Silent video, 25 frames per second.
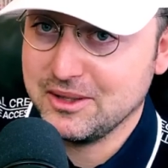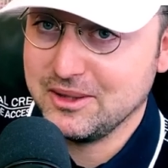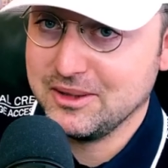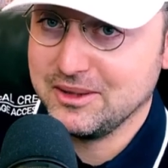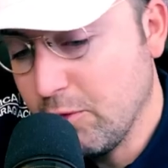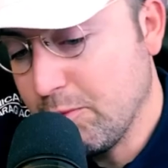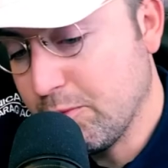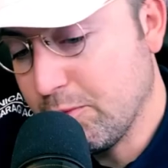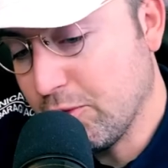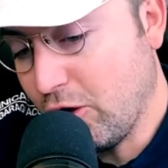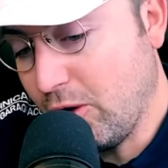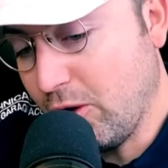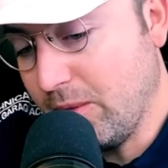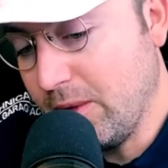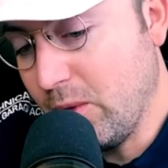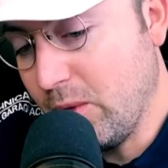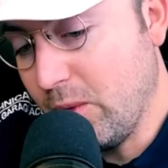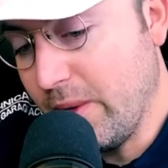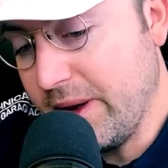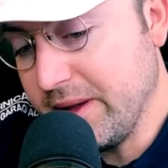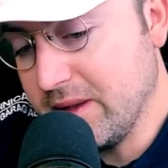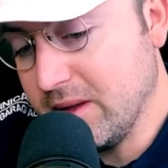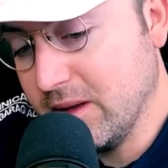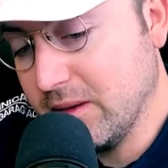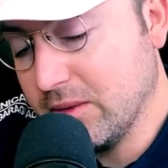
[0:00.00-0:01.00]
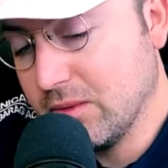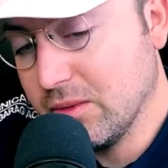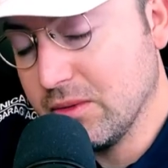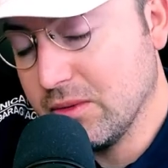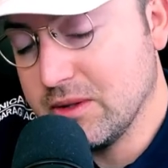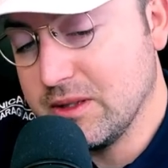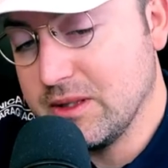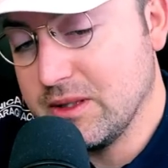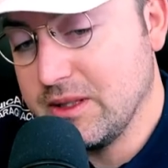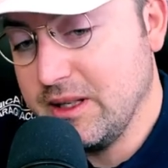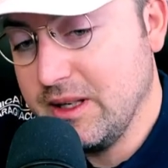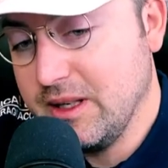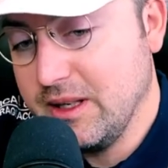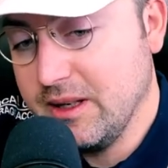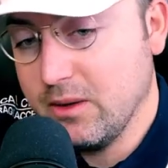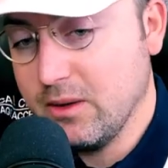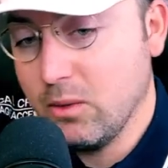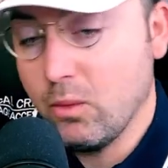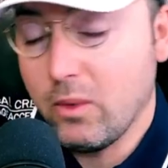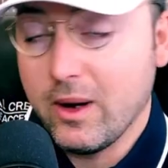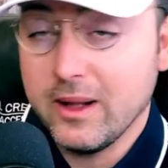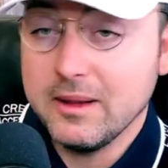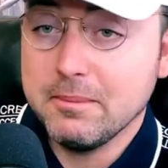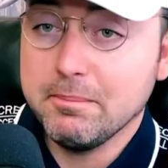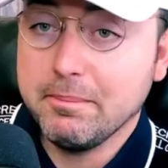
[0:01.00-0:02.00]
You're probably waiting to see
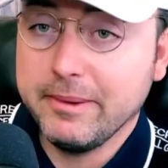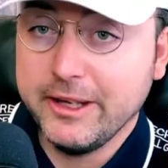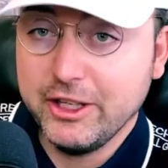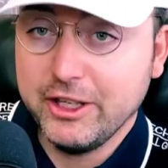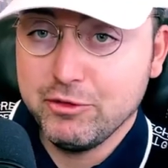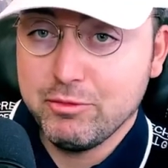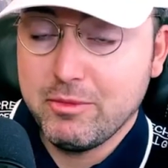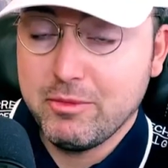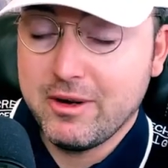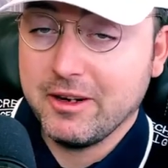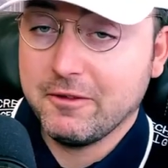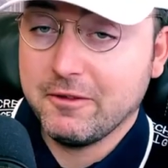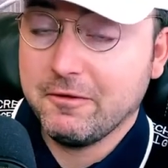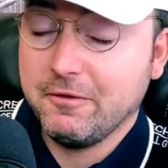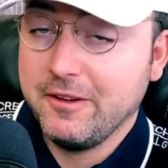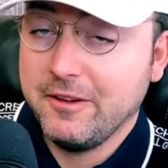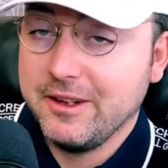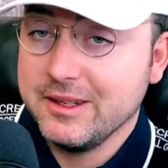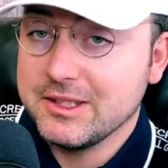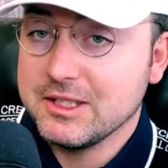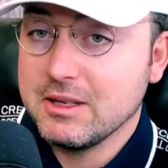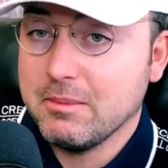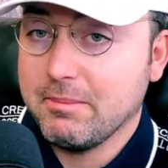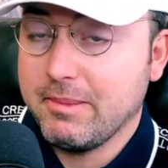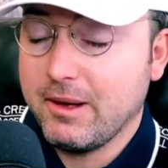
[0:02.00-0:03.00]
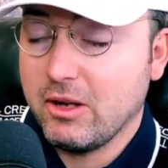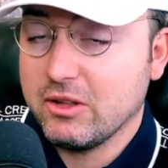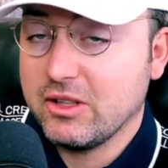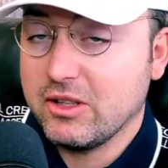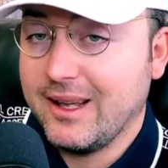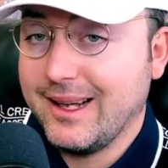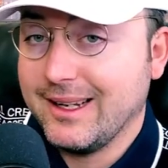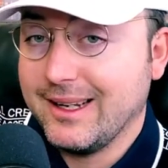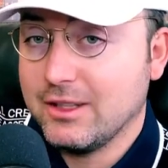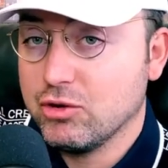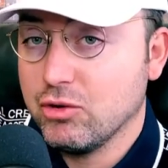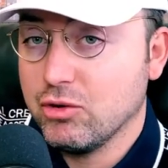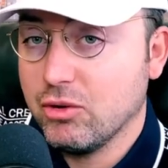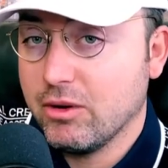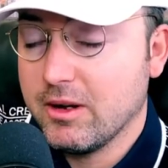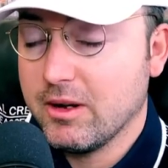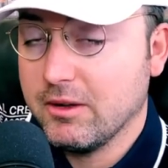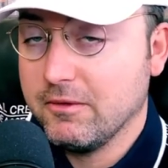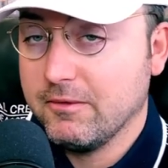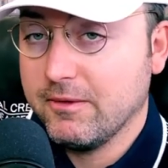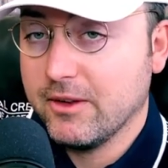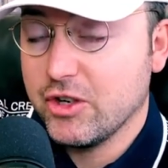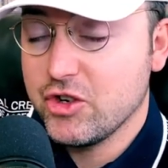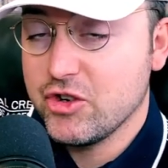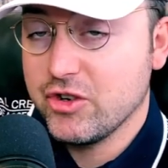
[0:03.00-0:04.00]
what benchmark thinks about the actual
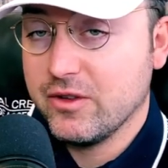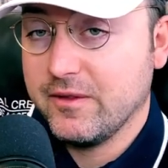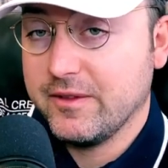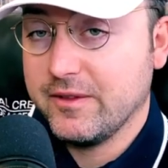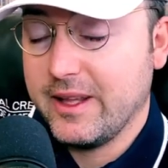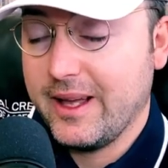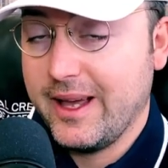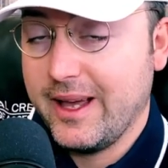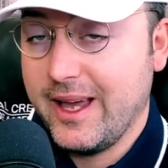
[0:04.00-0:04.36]
conversion of the